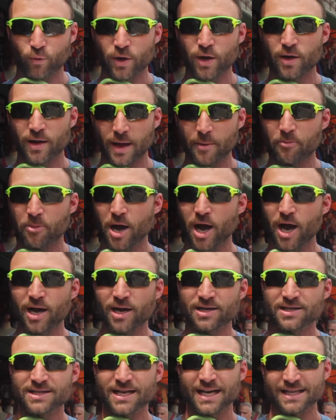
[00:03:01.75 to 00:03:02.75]
real like
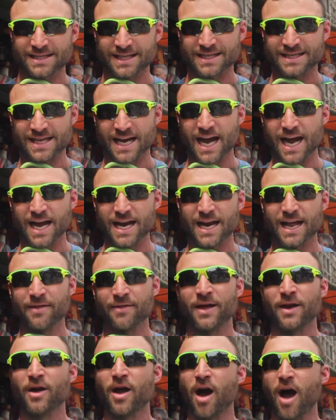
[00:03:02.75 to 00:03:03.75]
pugs as a sign and
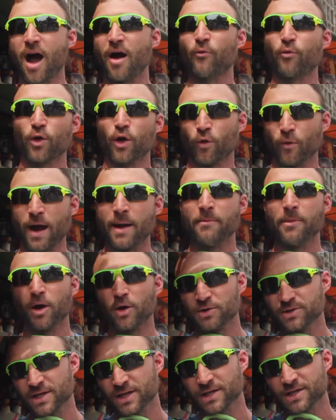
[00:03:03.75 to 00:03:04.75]
then real
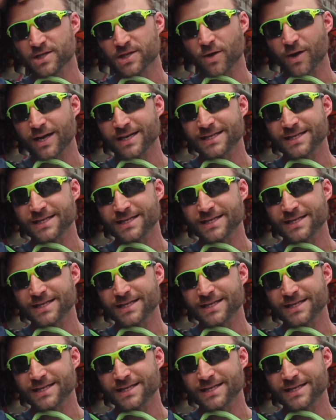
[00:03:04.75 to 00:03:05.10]
rainbows. And so